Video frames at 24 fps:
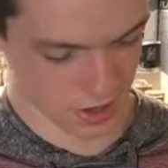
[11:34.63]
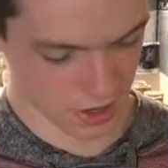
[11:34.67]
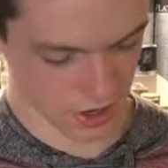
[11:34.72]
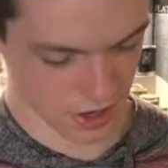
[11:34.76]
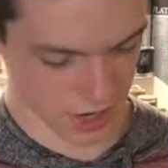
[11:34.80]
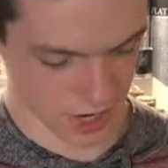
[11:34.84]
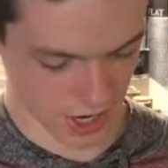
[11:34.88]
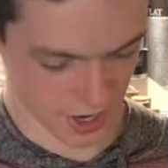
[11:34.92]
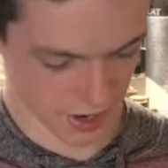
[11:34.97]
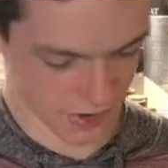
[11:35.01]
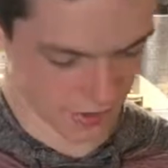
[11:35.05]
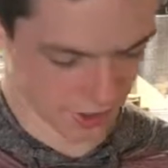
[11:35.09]

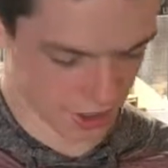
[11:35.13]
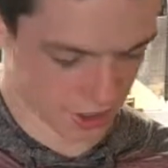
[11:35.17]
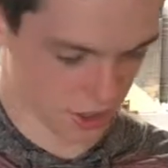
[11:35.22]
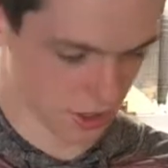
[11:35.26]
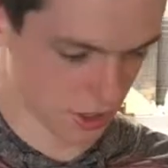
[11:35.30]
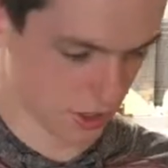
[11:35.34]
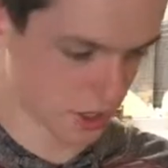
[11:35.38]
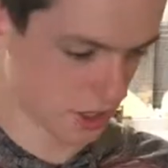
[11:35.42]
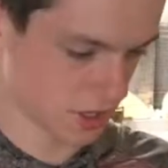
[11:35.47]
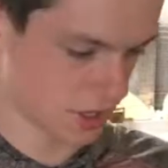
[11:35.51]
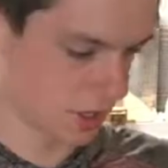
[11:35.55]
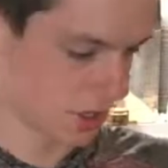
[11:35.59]
Okay, so
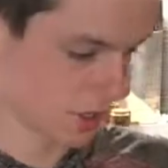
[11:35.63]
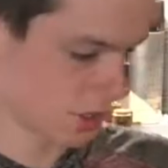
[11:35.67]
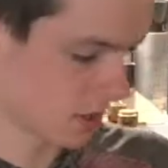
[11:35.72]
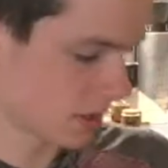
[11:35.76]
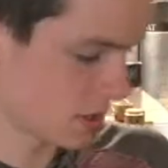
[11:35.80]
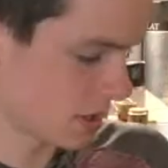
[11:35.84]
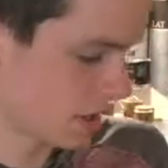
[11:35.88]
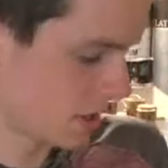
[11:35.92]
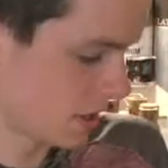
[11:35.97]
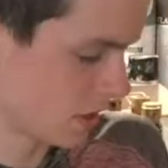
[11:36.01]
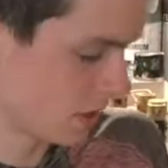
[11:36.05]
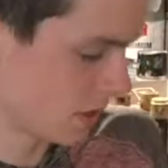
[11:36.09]
this
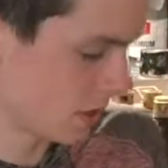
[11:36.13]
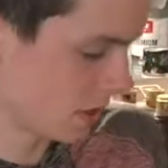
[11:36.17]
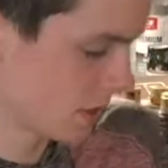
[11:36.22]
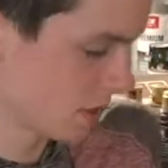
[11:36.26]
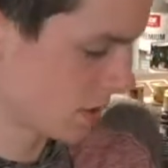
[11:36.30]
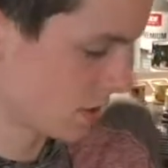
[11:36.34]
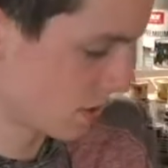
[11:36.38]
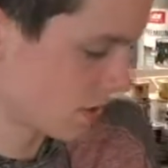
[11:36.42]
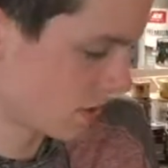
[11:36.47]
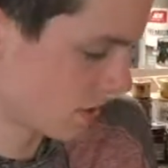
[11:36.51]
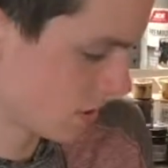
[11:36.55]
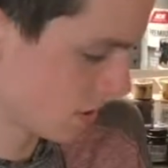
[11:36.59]
is.
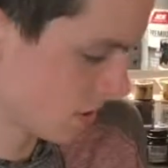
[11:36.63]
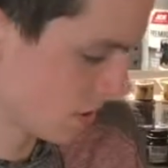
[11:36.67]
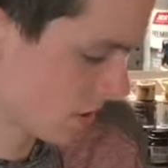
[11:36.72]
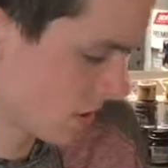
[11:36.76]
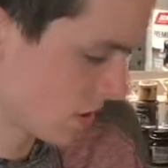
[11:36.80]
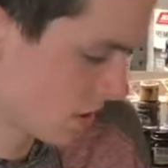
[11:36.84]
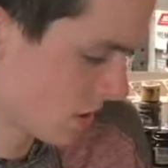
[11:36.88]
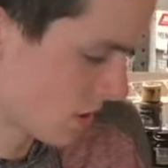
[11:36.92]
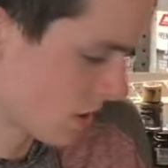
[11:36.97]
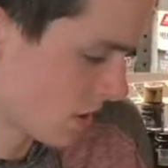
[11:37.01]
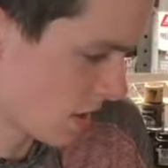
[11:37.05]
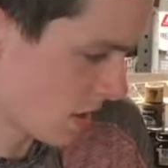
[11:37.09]

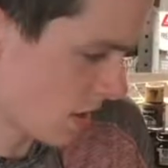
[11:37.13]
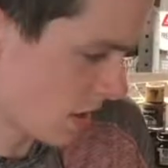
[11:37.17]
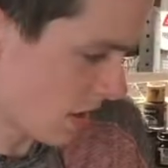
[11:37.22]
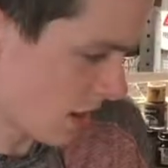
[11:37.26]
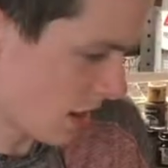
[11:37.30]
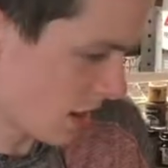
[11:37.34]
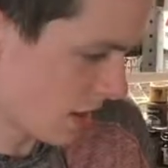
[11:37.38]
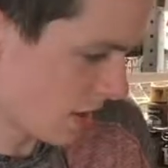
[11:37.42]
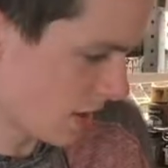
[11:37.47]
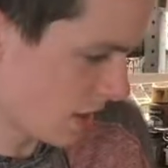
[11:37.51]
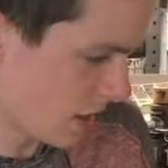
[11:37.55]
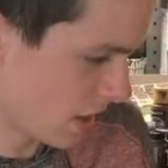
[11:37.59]

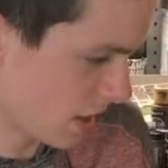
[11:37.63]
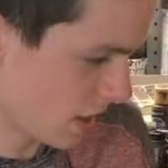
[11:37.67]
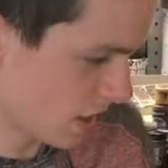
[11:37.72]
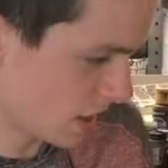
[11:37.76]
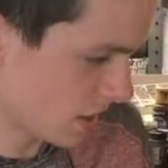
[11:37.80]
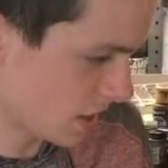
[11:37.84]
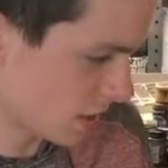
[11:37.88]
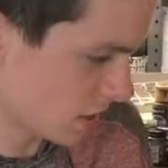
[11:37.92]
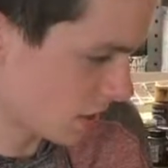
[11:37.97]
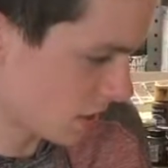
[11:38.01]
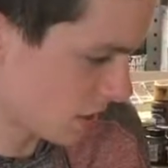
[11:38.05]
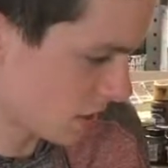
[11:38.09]
I think
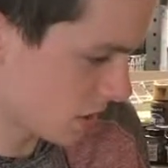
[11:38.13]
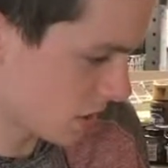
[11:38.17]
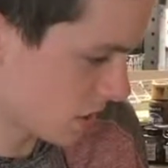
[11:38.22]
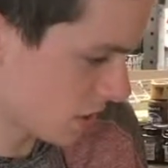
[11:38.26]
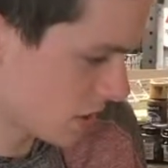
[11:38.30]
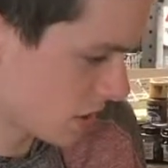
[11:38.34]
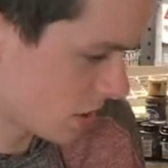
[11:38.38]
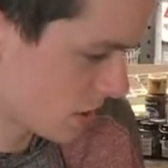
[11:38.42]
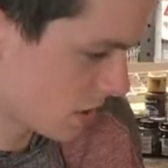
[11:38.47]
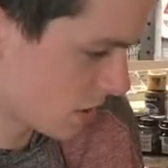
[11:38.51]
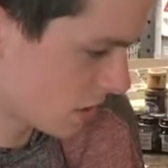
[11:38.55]
it's.